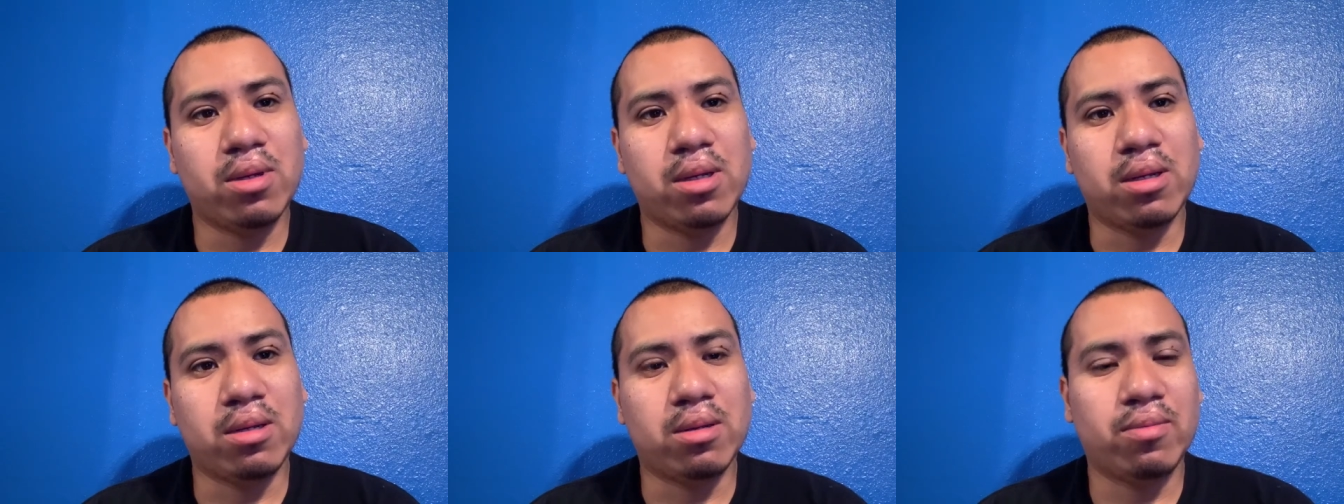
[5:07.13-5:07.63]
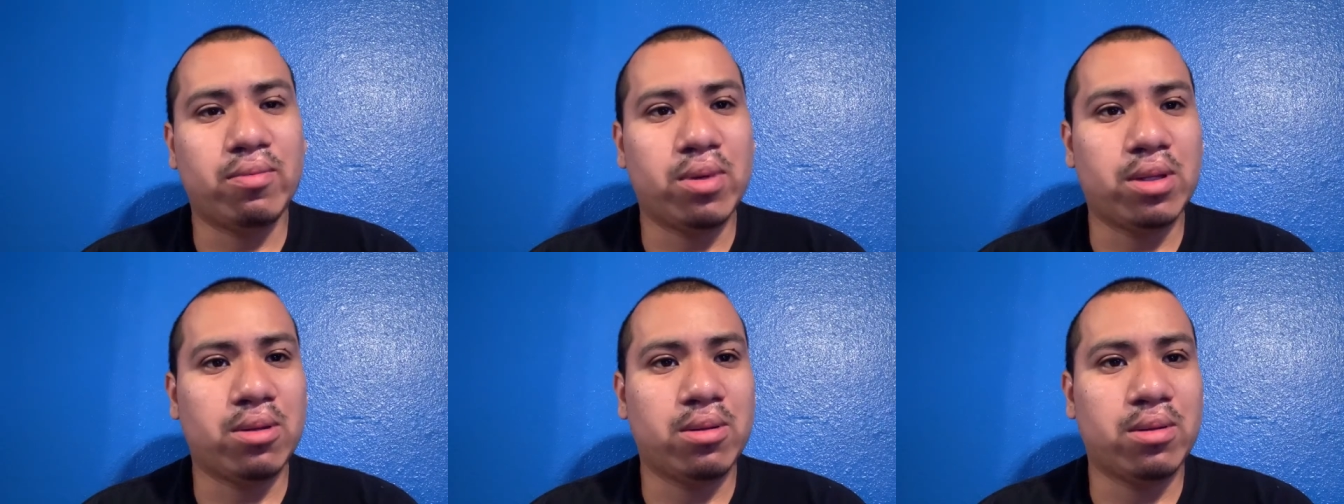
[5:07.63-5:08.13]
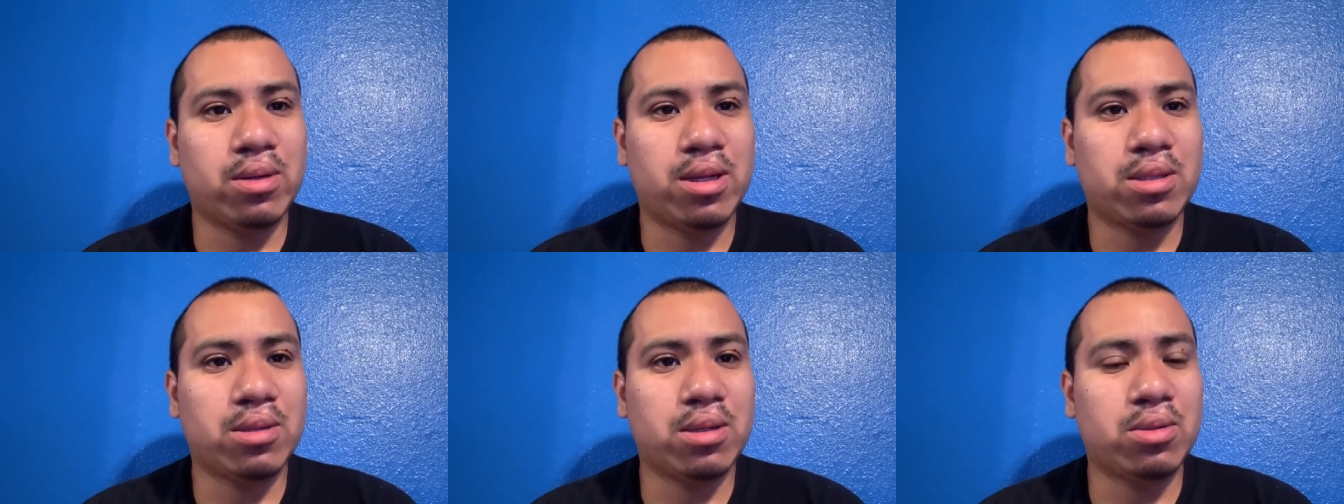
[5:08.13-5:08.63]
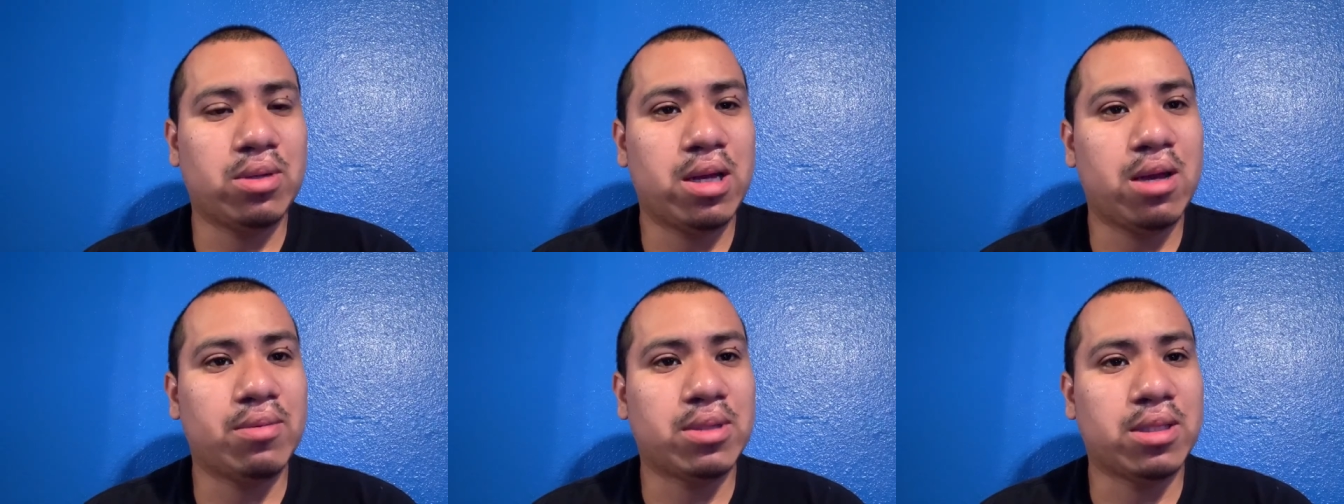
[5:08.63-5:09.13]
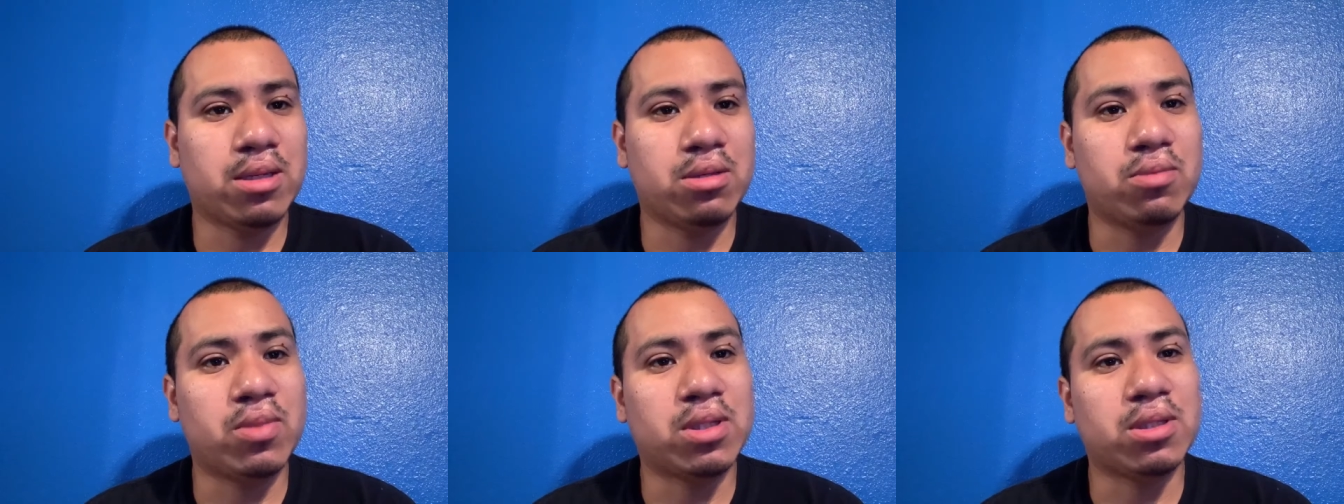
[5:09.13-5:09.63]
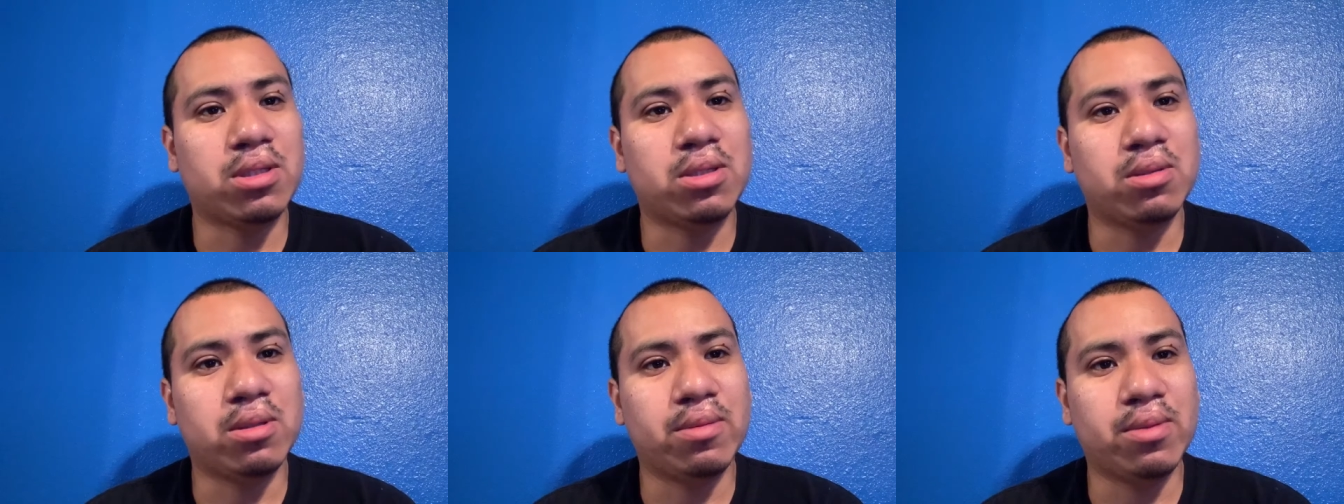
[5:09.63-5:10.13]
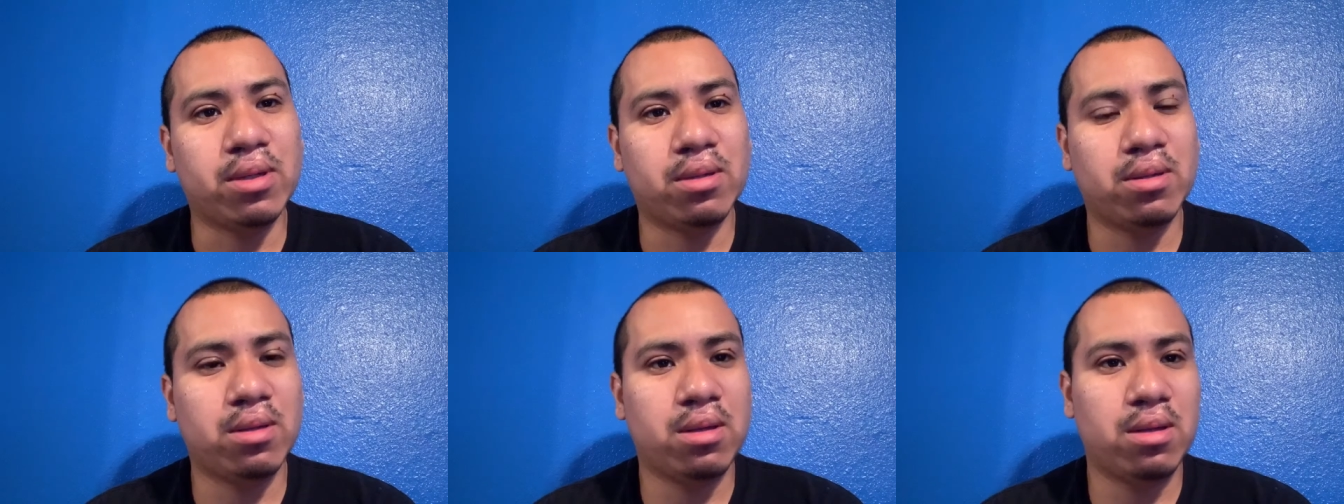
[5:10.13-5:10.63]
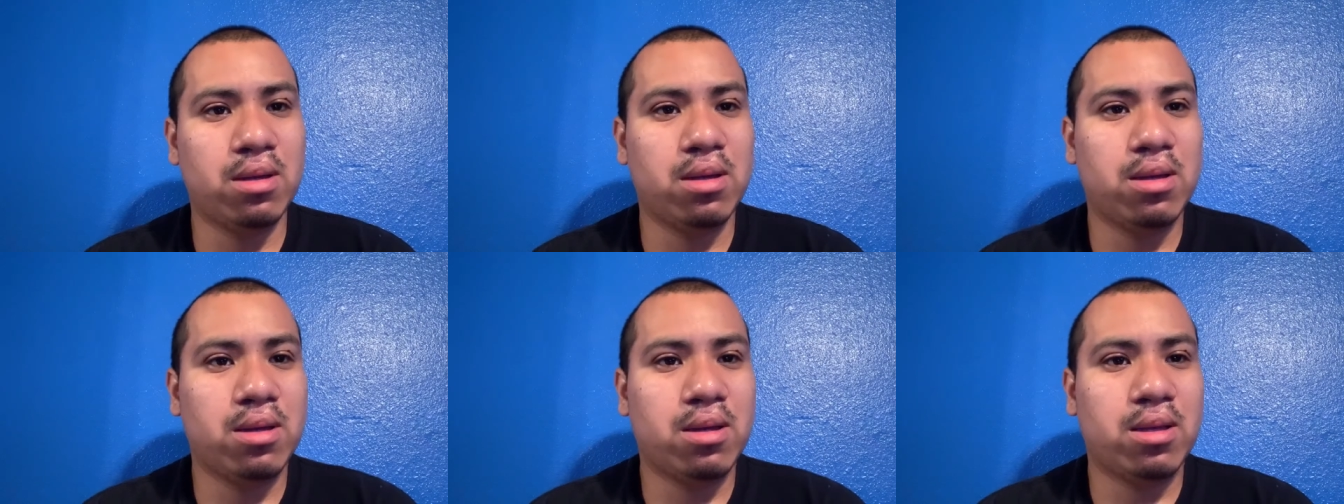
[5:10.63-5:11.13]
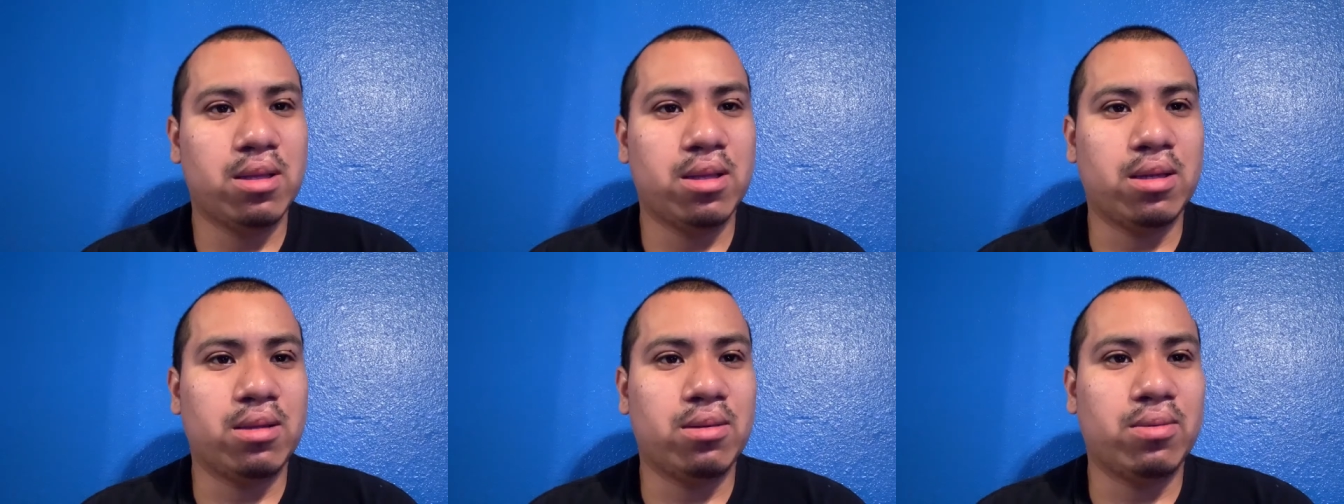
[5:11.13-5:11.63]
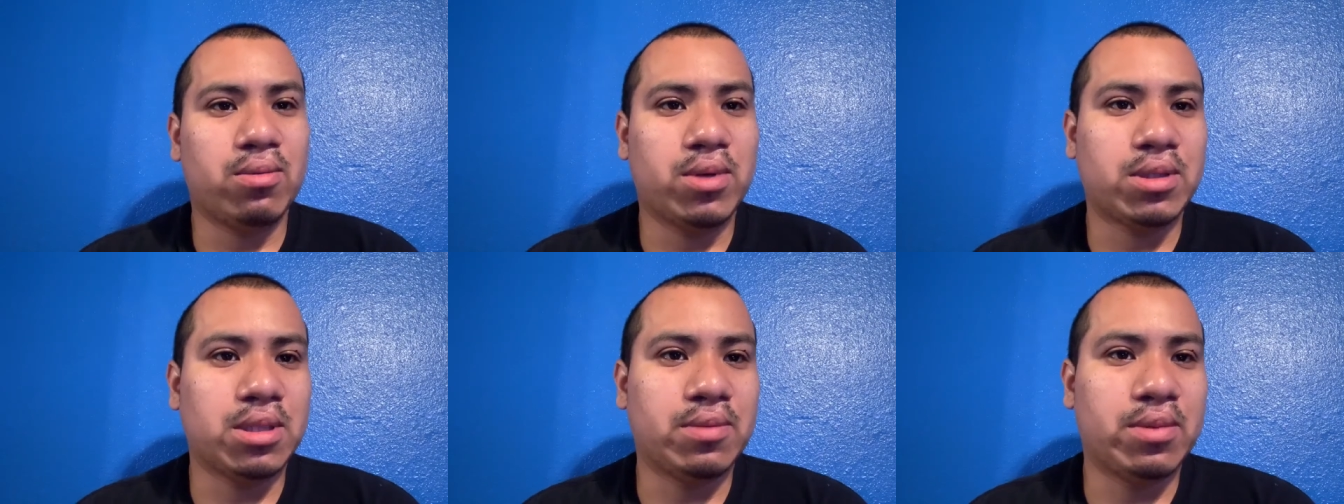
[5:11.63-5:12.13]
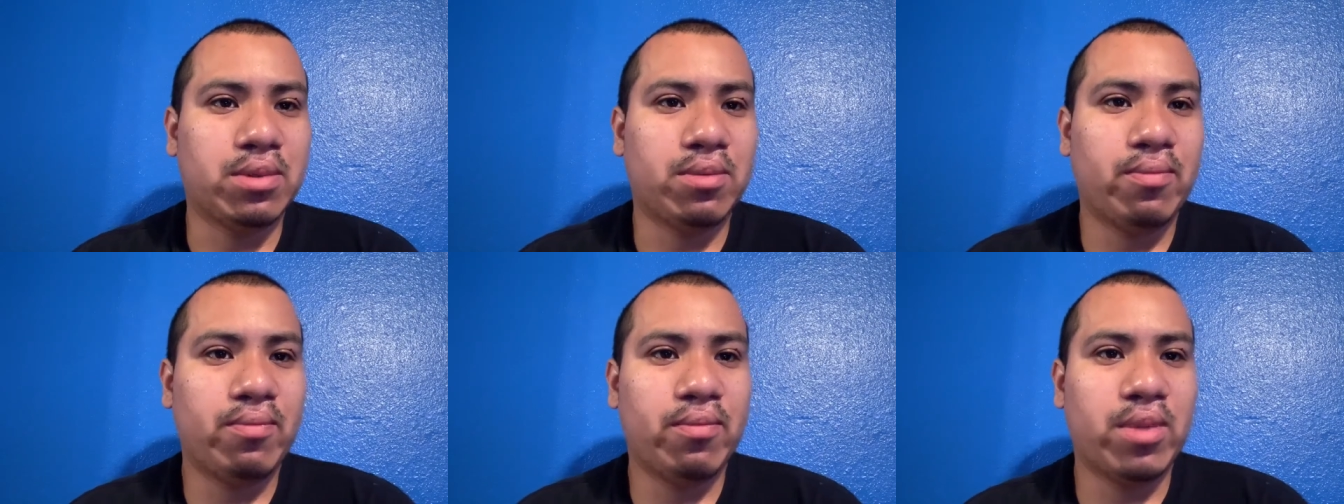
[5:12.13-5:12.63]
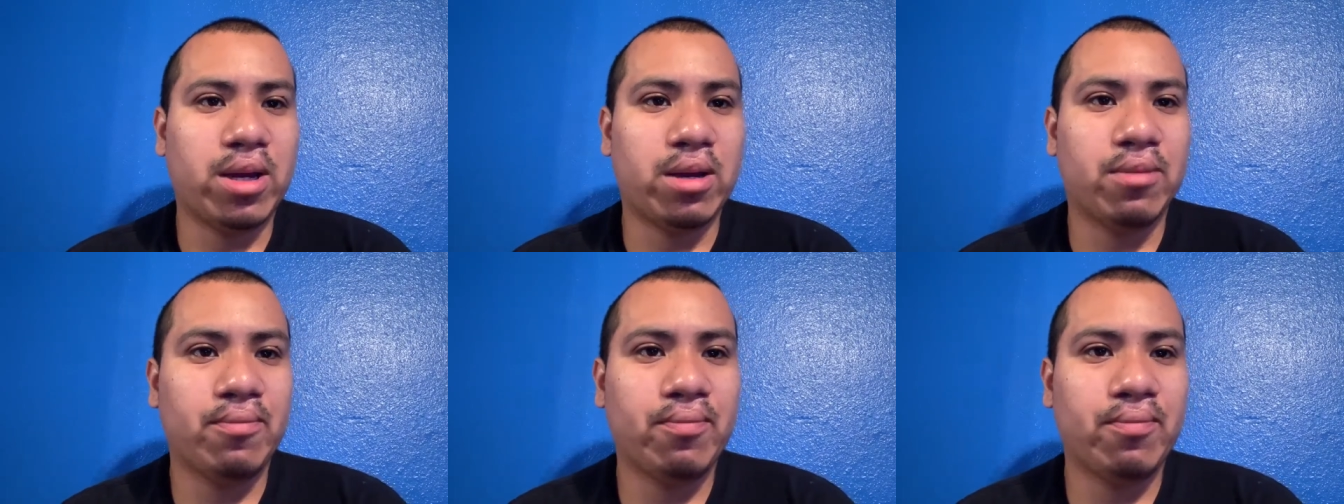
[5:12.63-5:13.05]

And then, but the only answer I do have is that you must continue living. Thank you for watching this video. Bye.